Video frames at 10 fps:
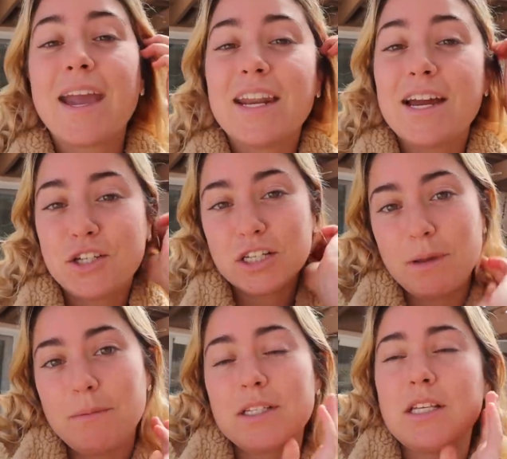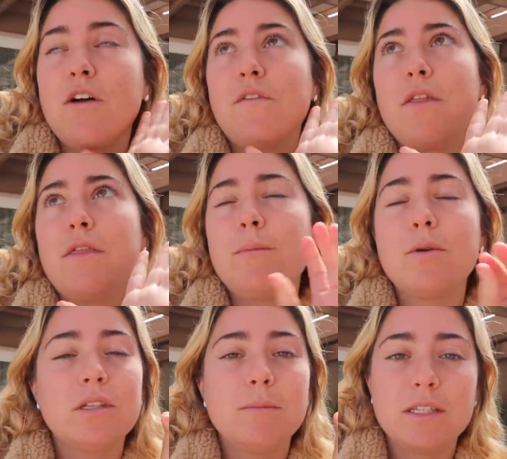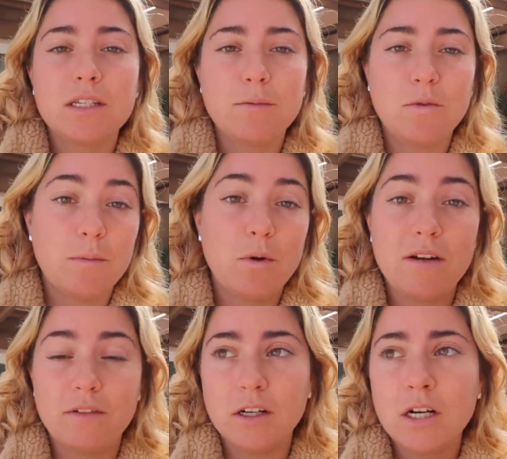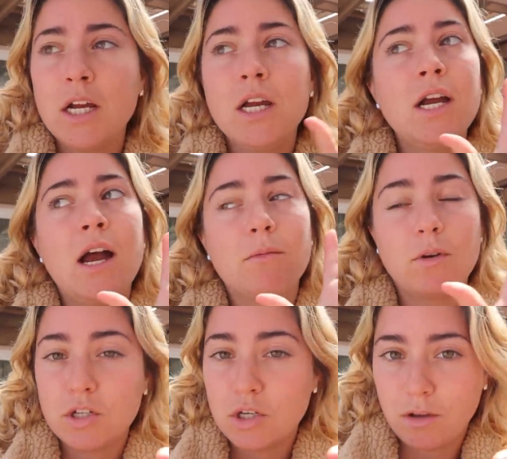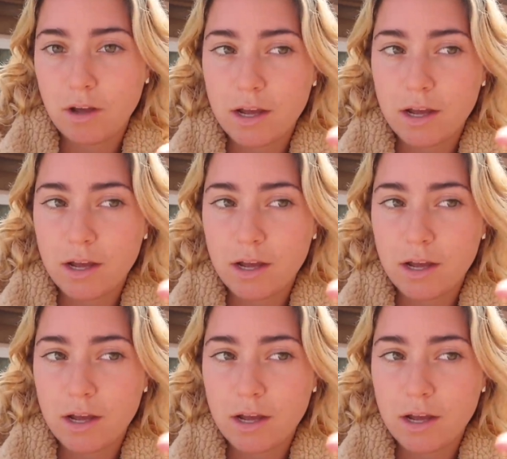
and I just made myself the most amazing smoothie bowl ever. I'm going to show you